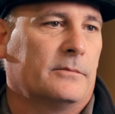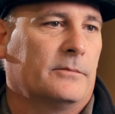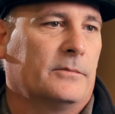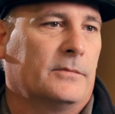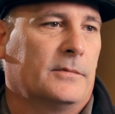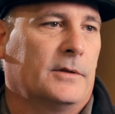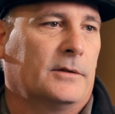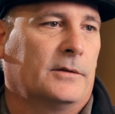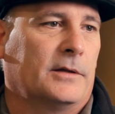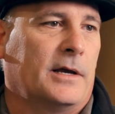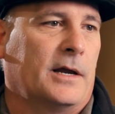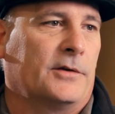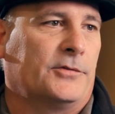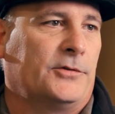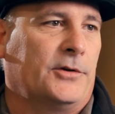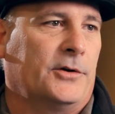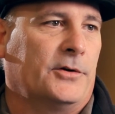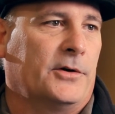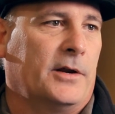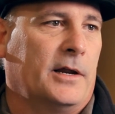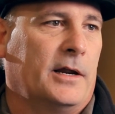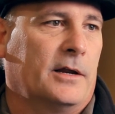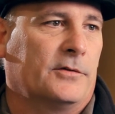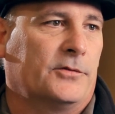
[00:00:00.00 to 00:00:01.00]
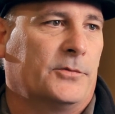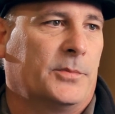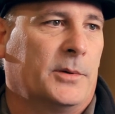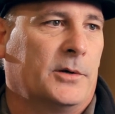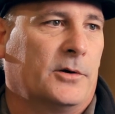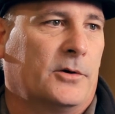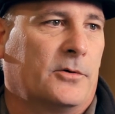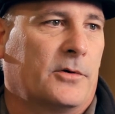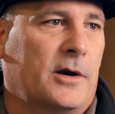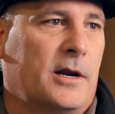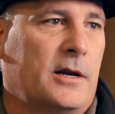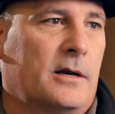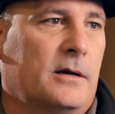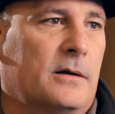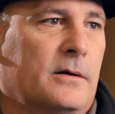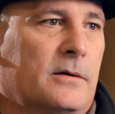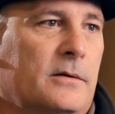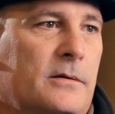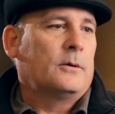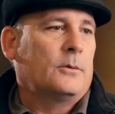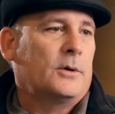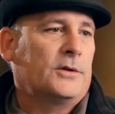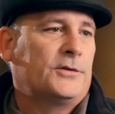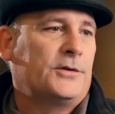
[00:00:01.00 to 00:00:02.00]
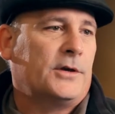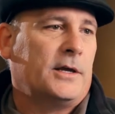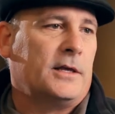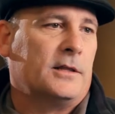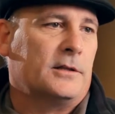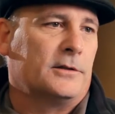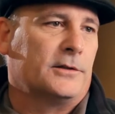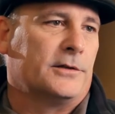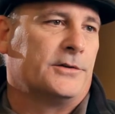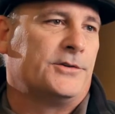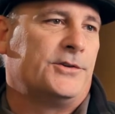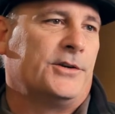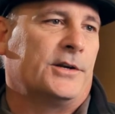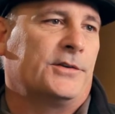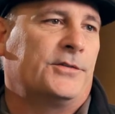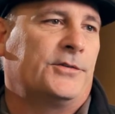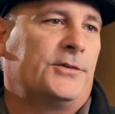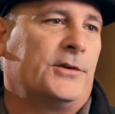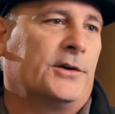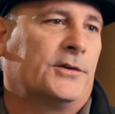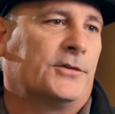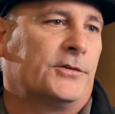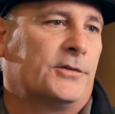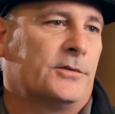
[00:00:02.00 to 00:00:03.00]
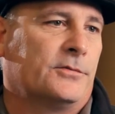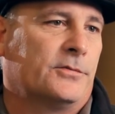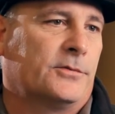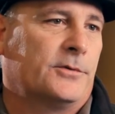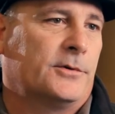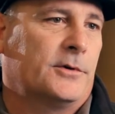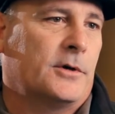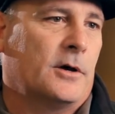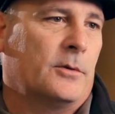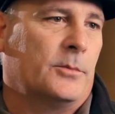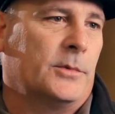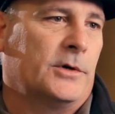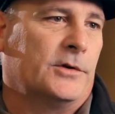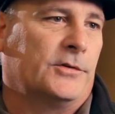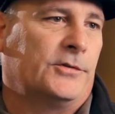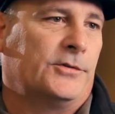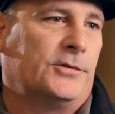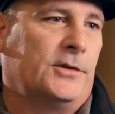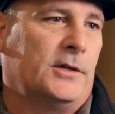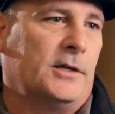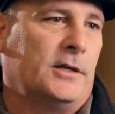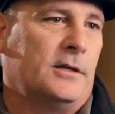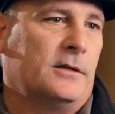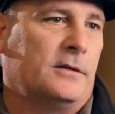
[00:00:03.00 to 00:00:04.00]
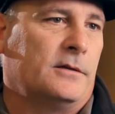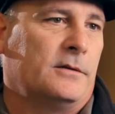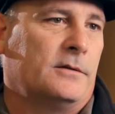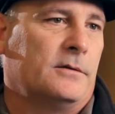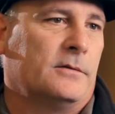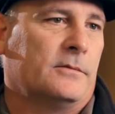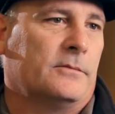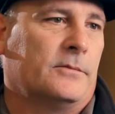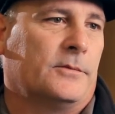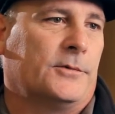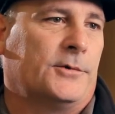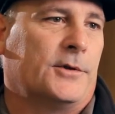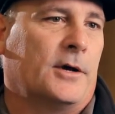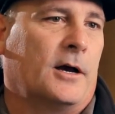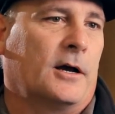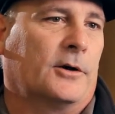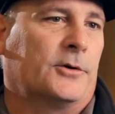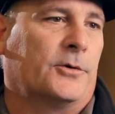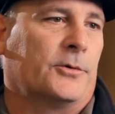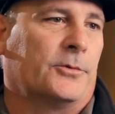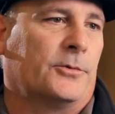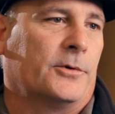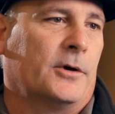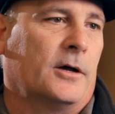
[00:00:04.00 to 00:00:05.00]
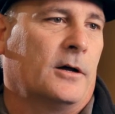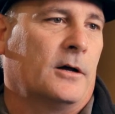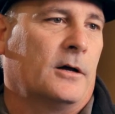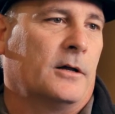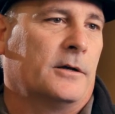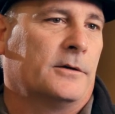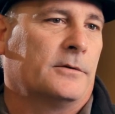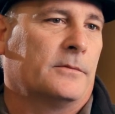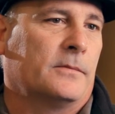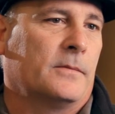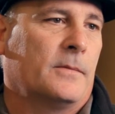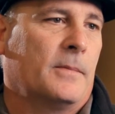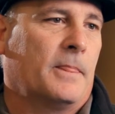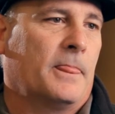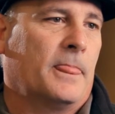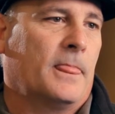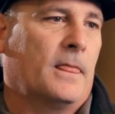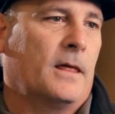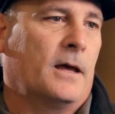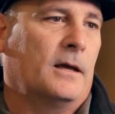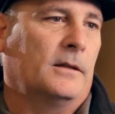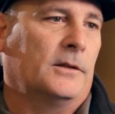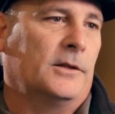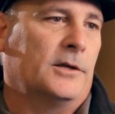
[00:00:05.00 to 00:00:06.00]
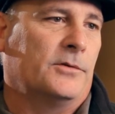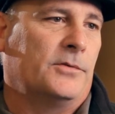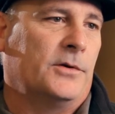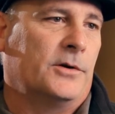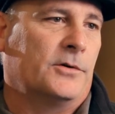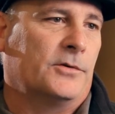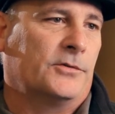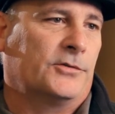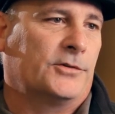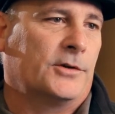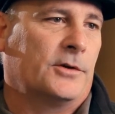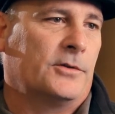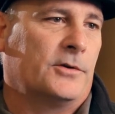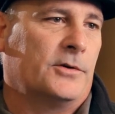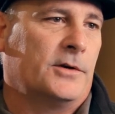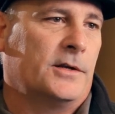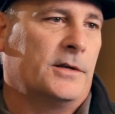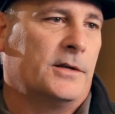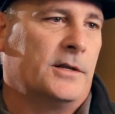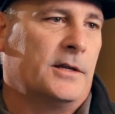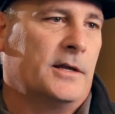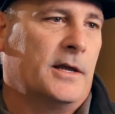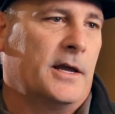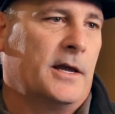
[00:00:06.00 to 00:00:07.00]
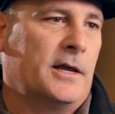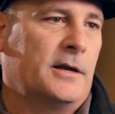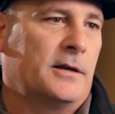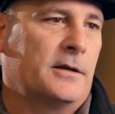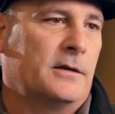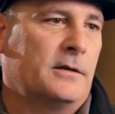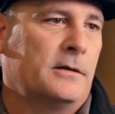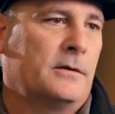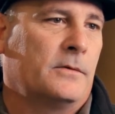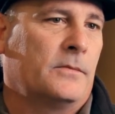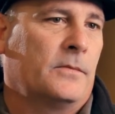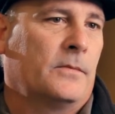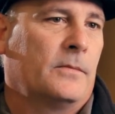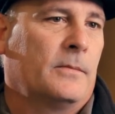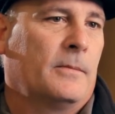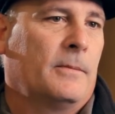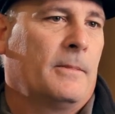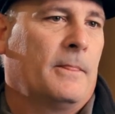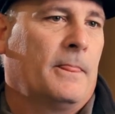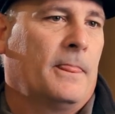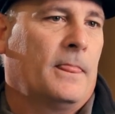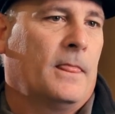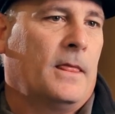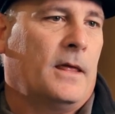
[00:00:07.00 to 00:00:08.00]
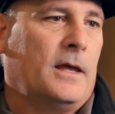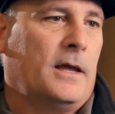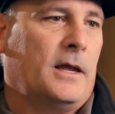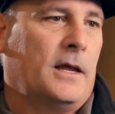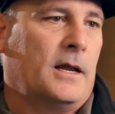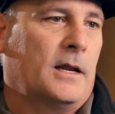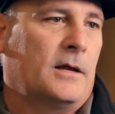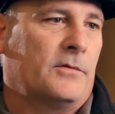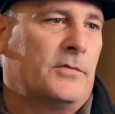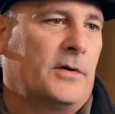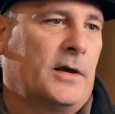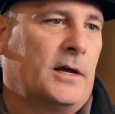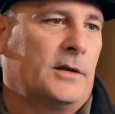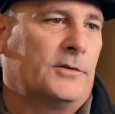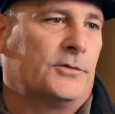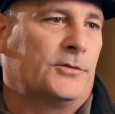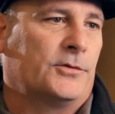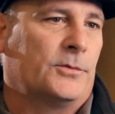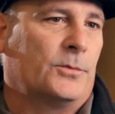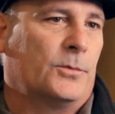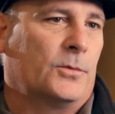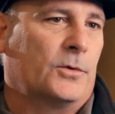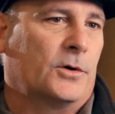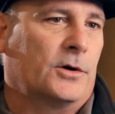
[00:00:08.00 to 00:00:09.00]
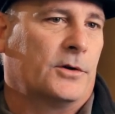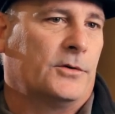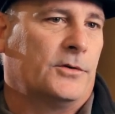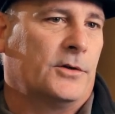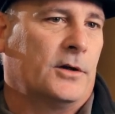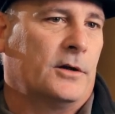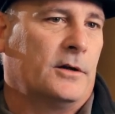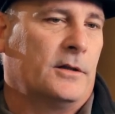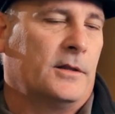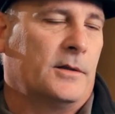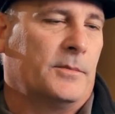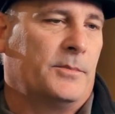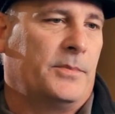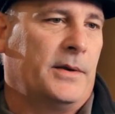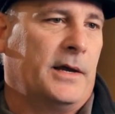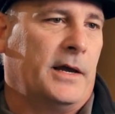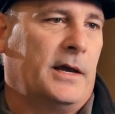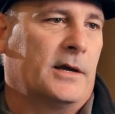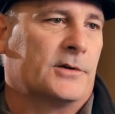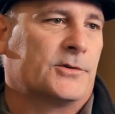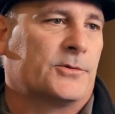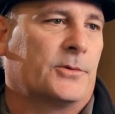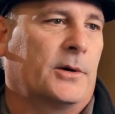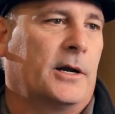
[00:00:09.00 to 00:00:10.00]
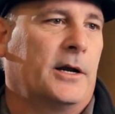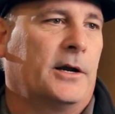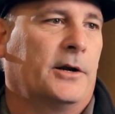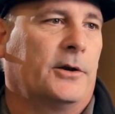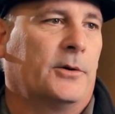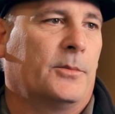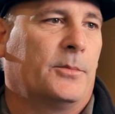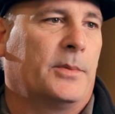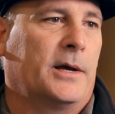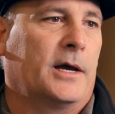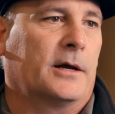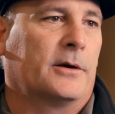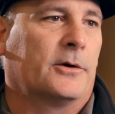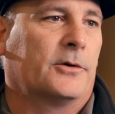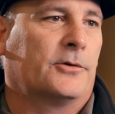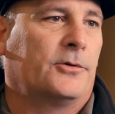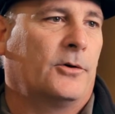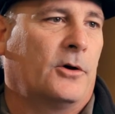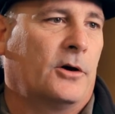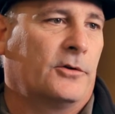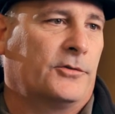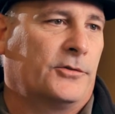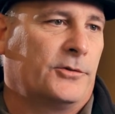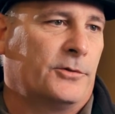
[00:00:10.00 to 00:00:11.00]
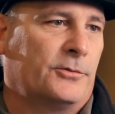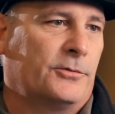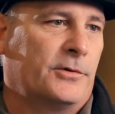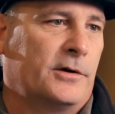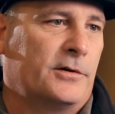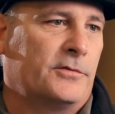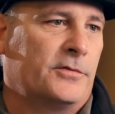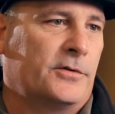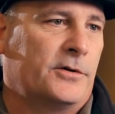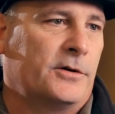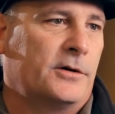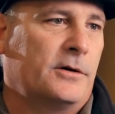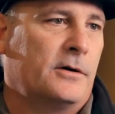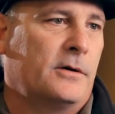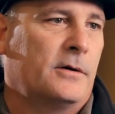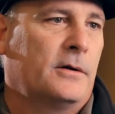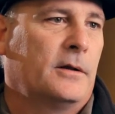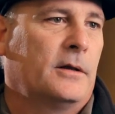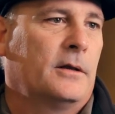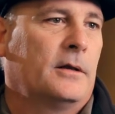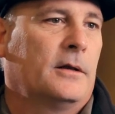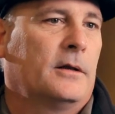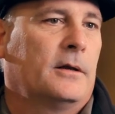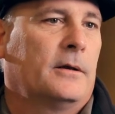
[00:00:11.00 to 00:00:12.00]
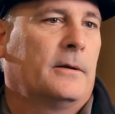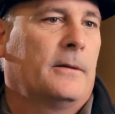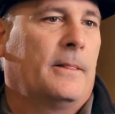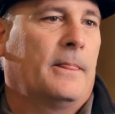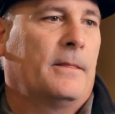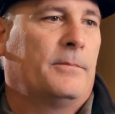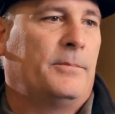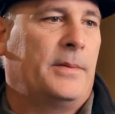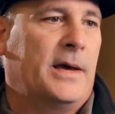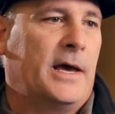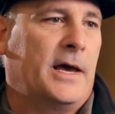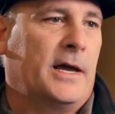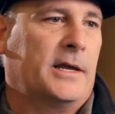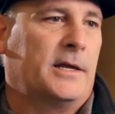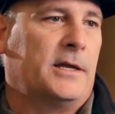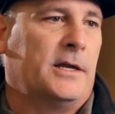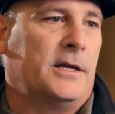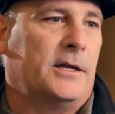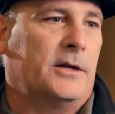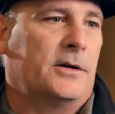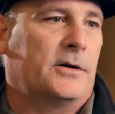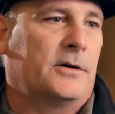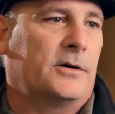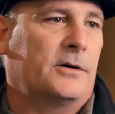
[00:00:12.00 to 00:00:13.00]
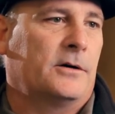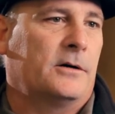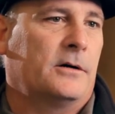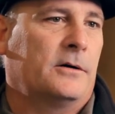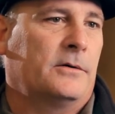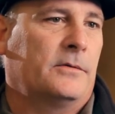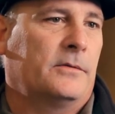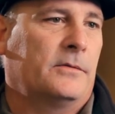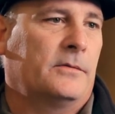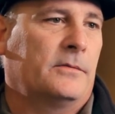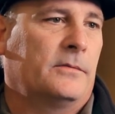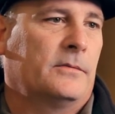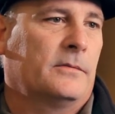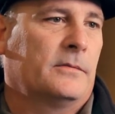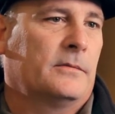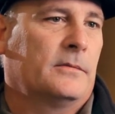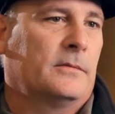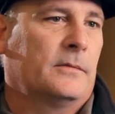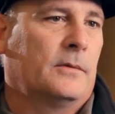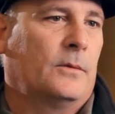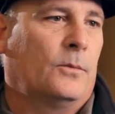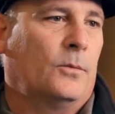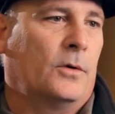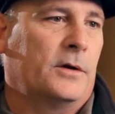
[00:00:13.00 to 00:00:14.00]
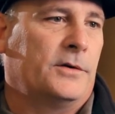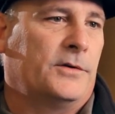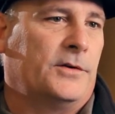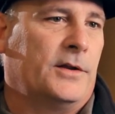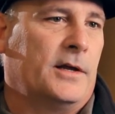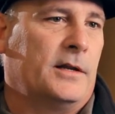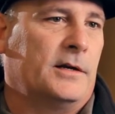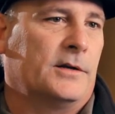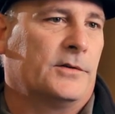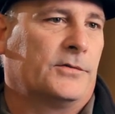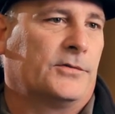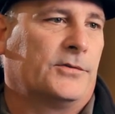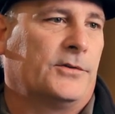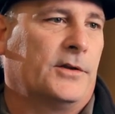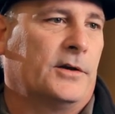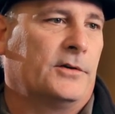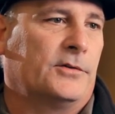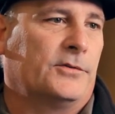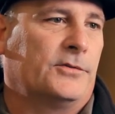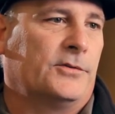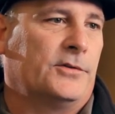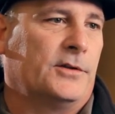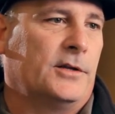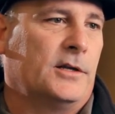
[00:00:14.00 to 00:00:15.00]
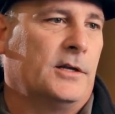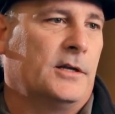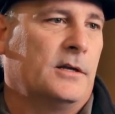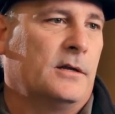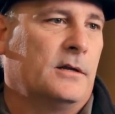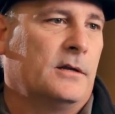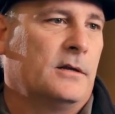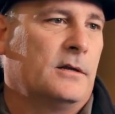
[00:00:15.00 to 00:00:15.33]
the last 1.5 years has been great. I'll tell you the logistics of coming to see Dr. Ron. I live here in Southern Indiana, and I've had some work done in the past where I had to go back across the river, back here. One dentist does the